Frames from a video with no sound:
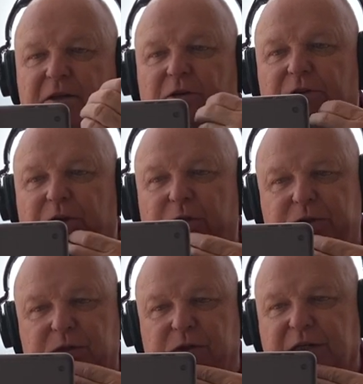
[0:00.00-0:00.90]
or
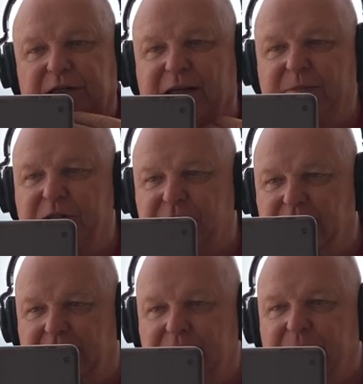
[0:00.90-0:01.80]
those who can
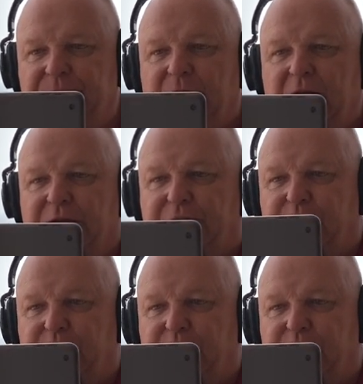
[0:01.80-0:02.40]
demonstrate through